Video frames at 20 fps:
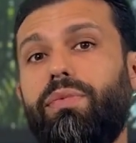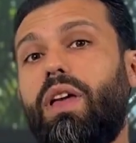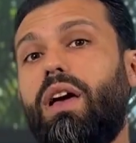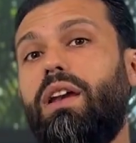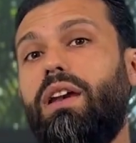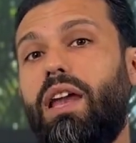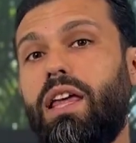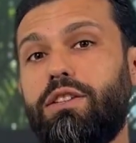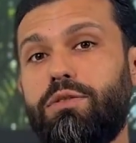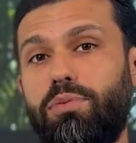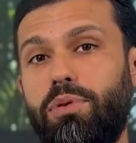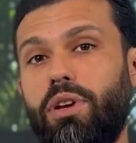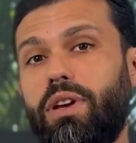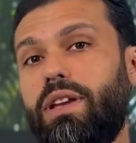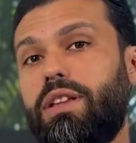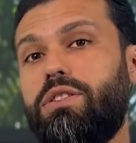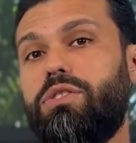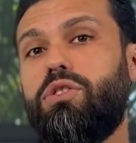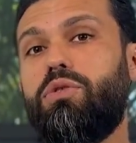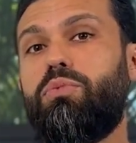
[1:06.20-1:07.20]
Let's plug
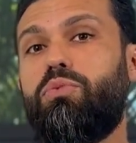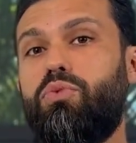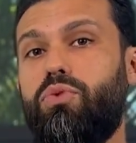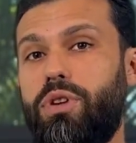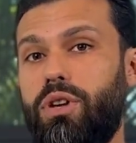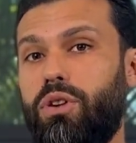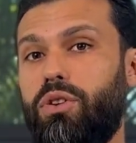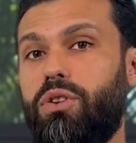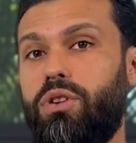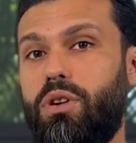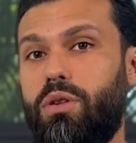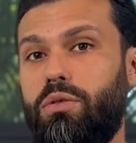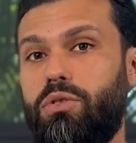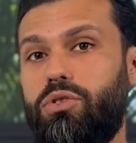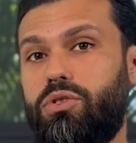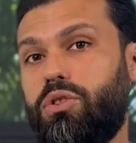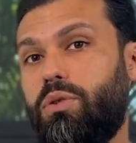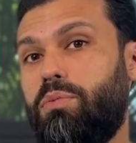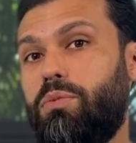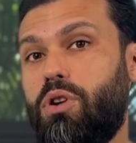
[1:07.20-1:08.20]
in
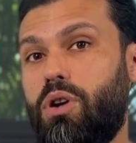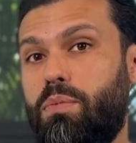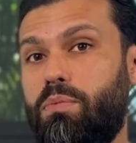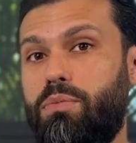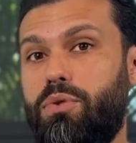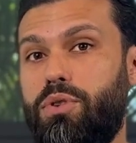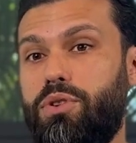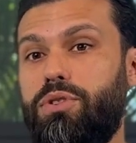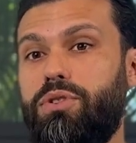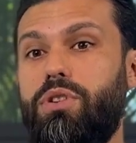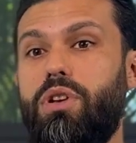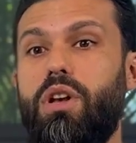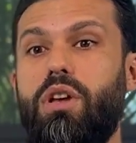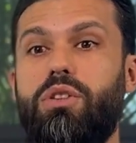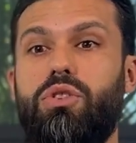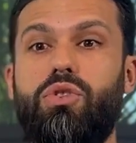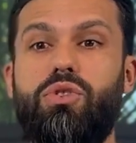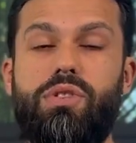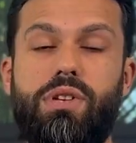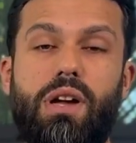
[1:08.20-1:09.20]
some numbers
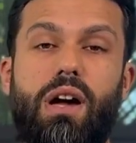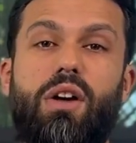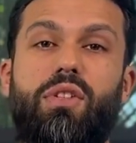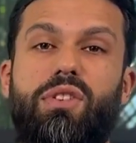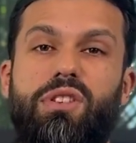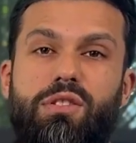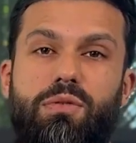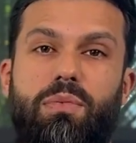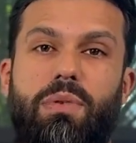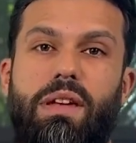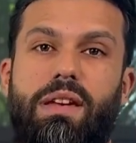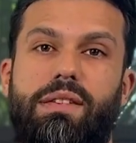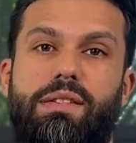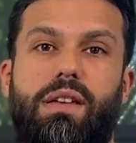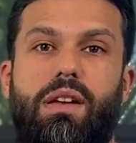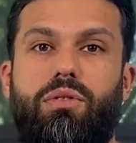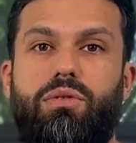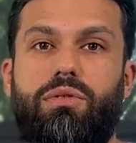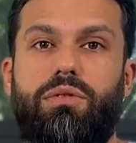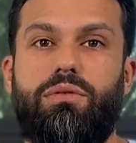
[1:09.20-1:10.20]
to see how this plays out.
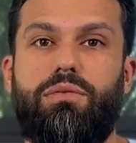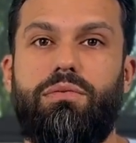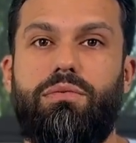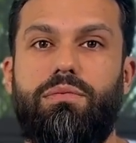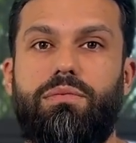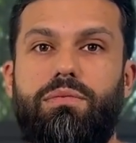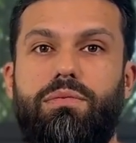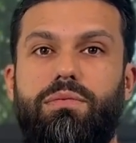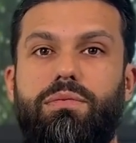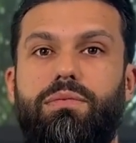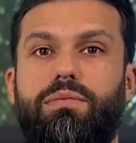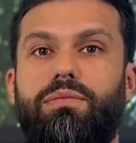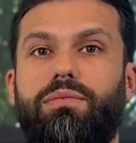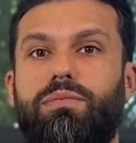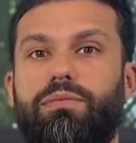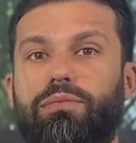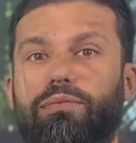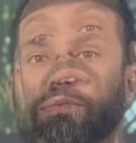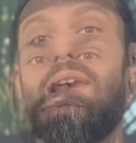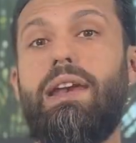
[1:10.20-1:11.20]

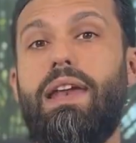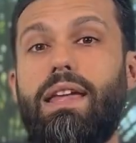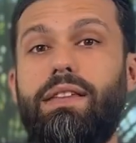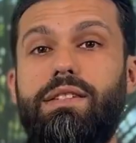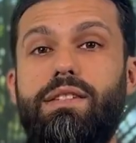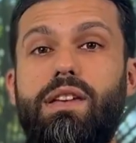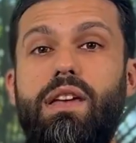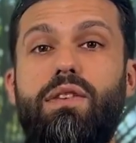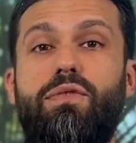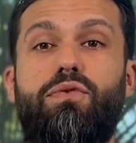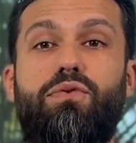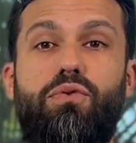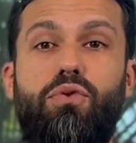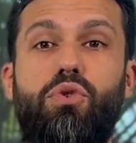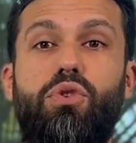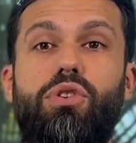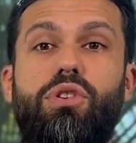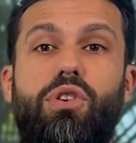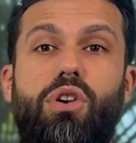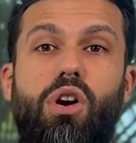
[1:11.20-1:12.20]
Let's say
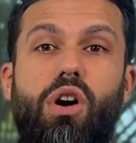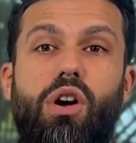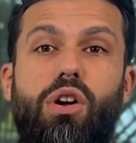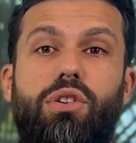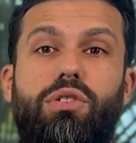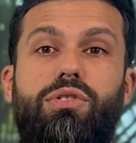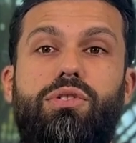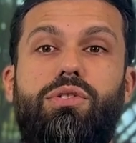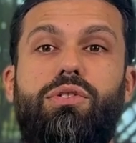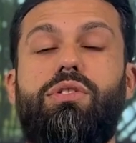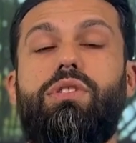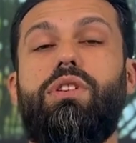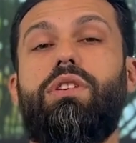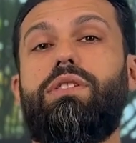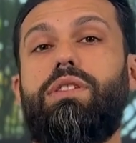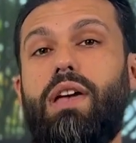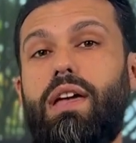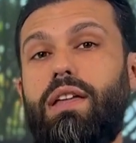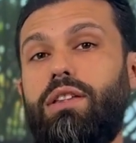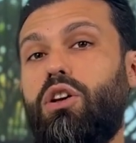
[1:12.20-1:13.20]
food costs
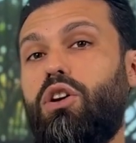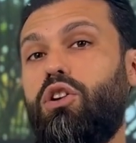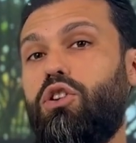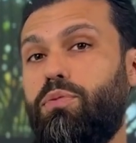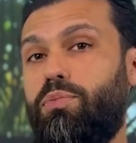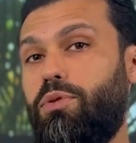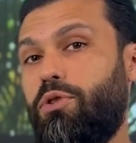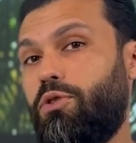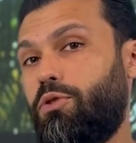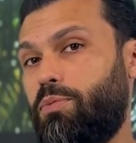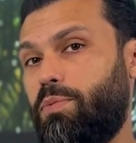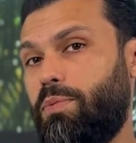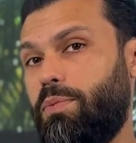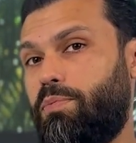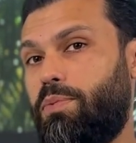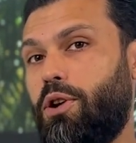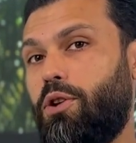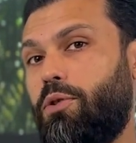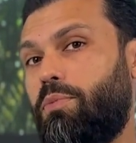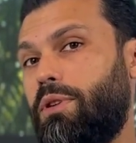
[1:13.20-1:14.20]
$10
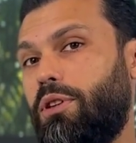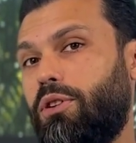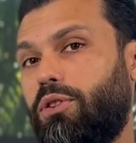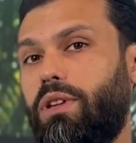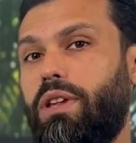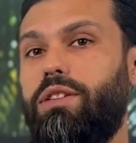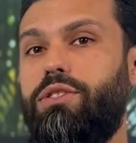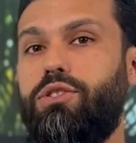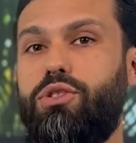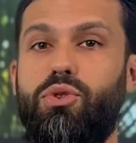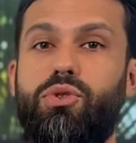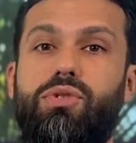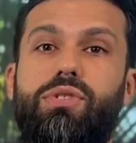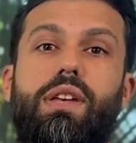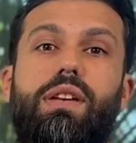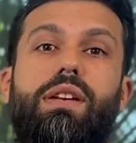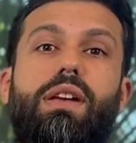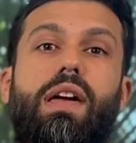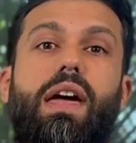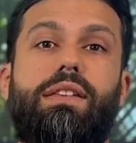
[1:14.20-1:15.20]
per meal. Let's use
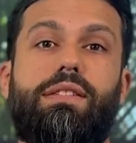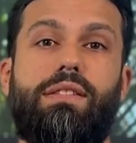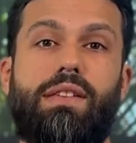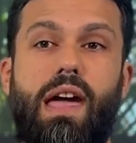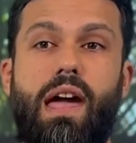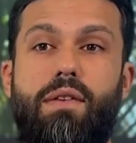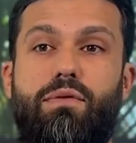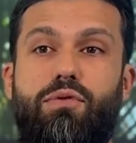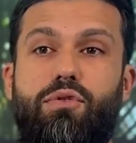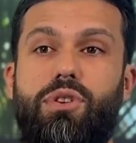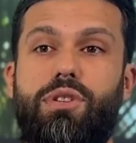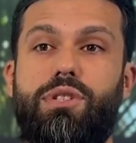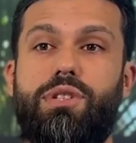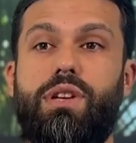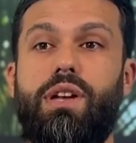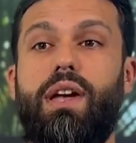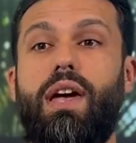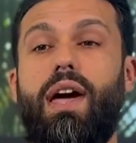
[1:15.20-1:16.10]
that as average.